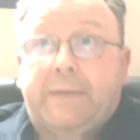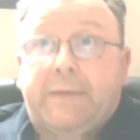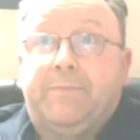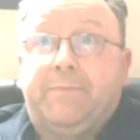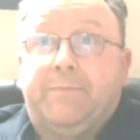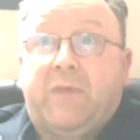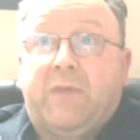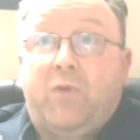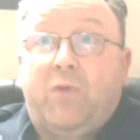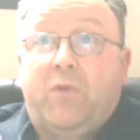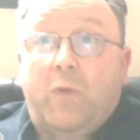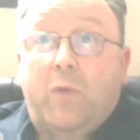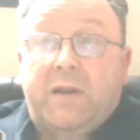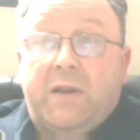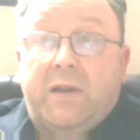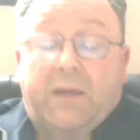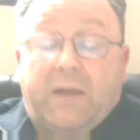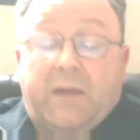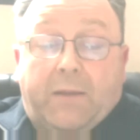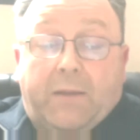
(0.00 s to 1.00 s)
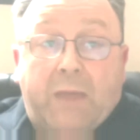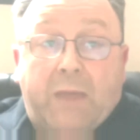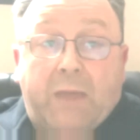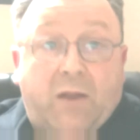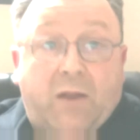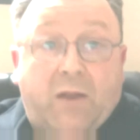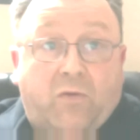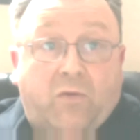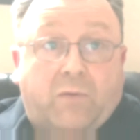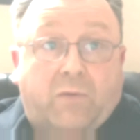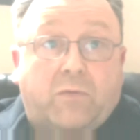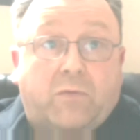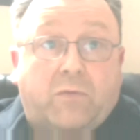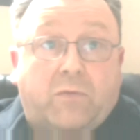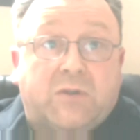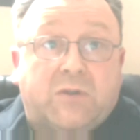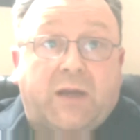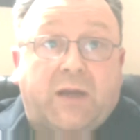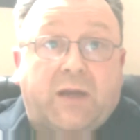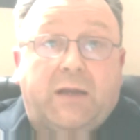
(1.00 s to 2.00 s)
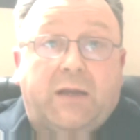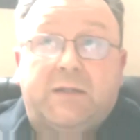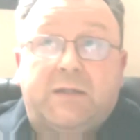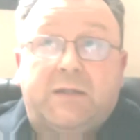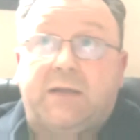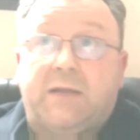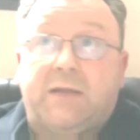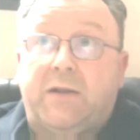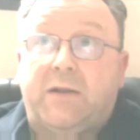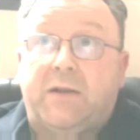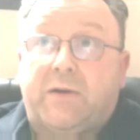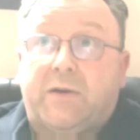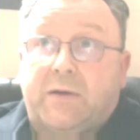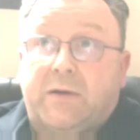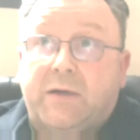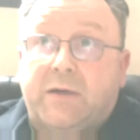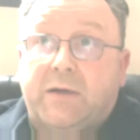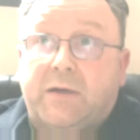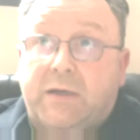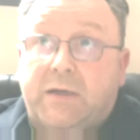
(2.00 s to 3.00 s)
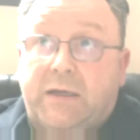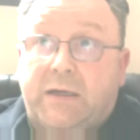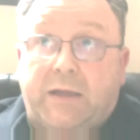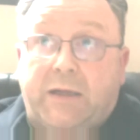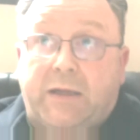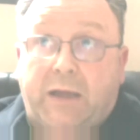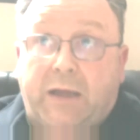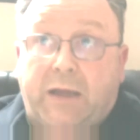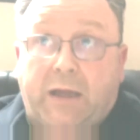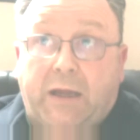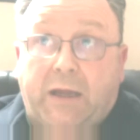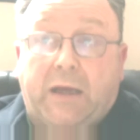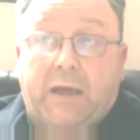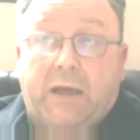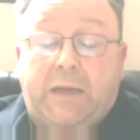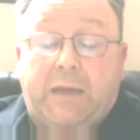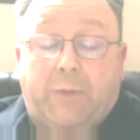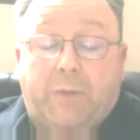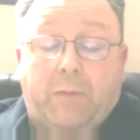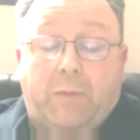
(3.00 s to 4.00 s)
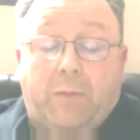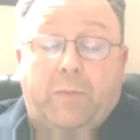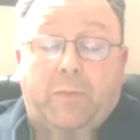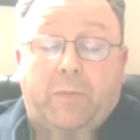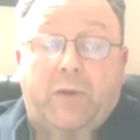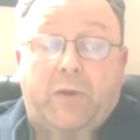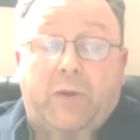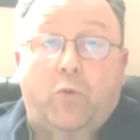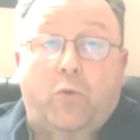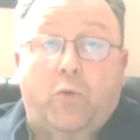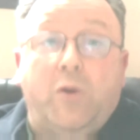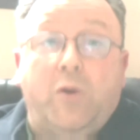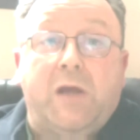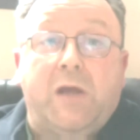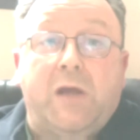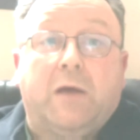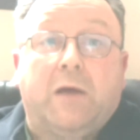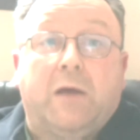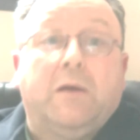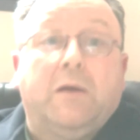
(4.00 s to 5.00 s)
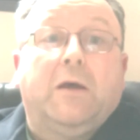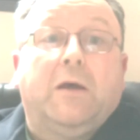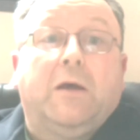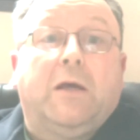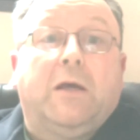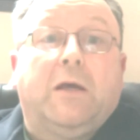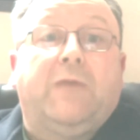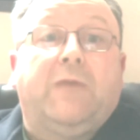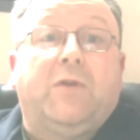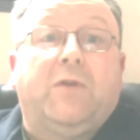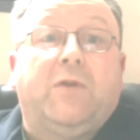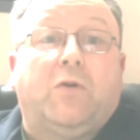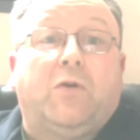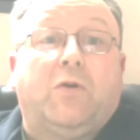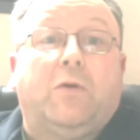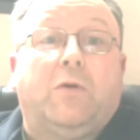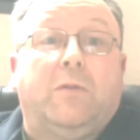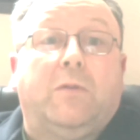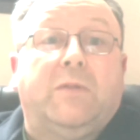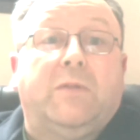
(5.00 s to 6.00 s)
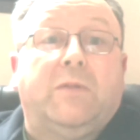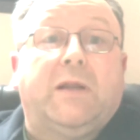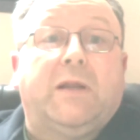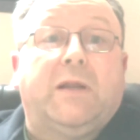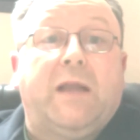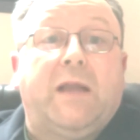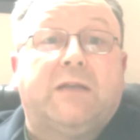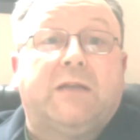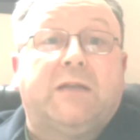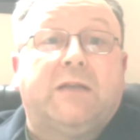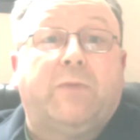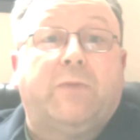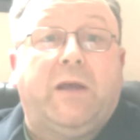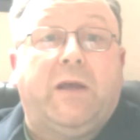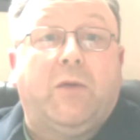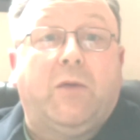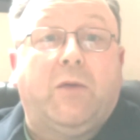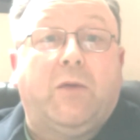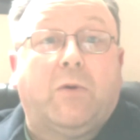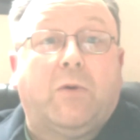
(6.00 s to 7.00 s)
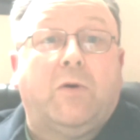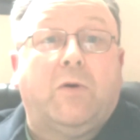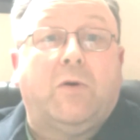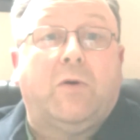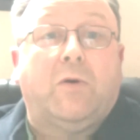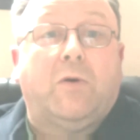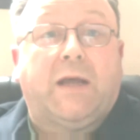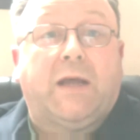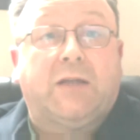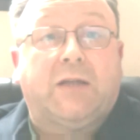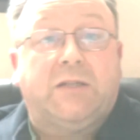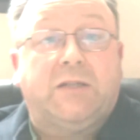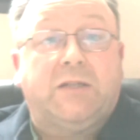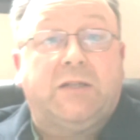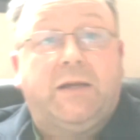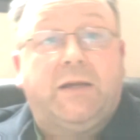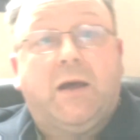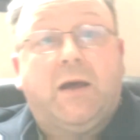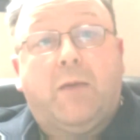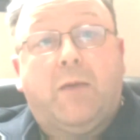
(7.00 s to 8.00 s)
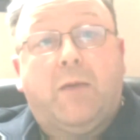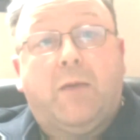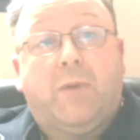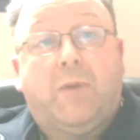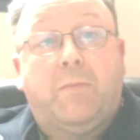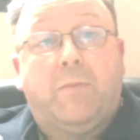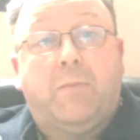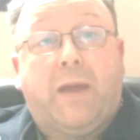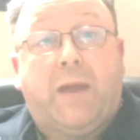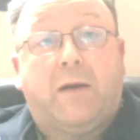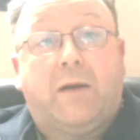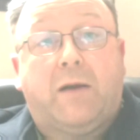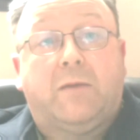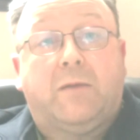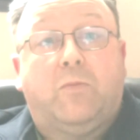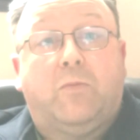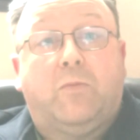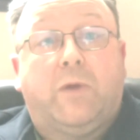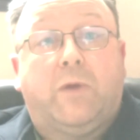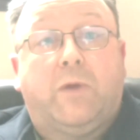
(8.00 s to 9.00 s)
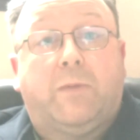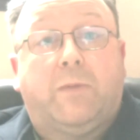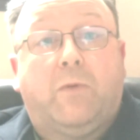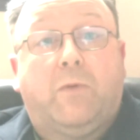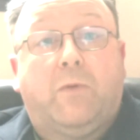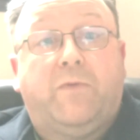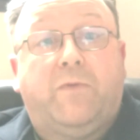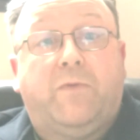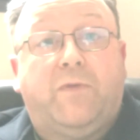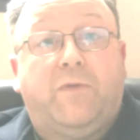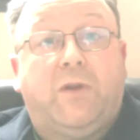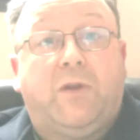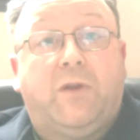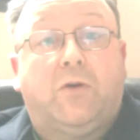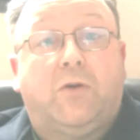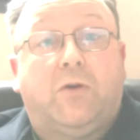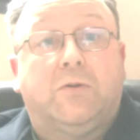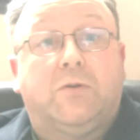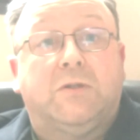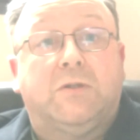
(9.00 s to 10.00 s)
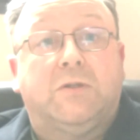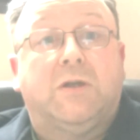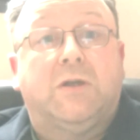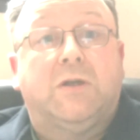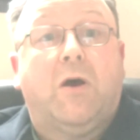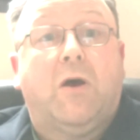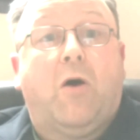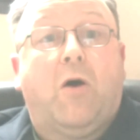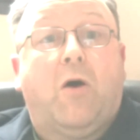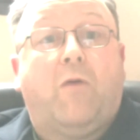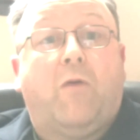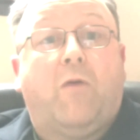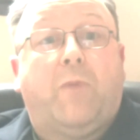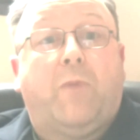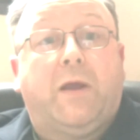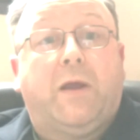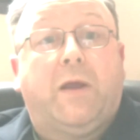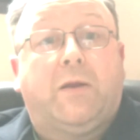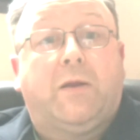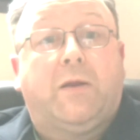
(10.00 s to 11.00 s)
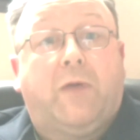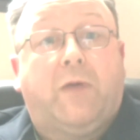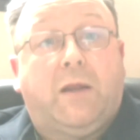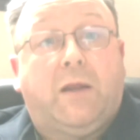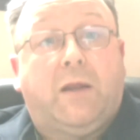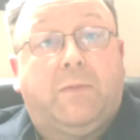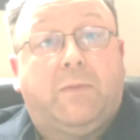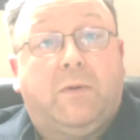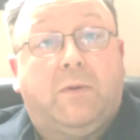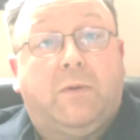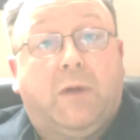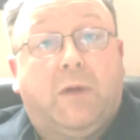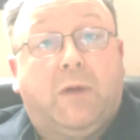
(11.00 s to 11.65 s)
If you went to a manager of a recycling center, he'd probably run you if you told them that next week you were going to actually bombard them with about 50 tons of biodegradable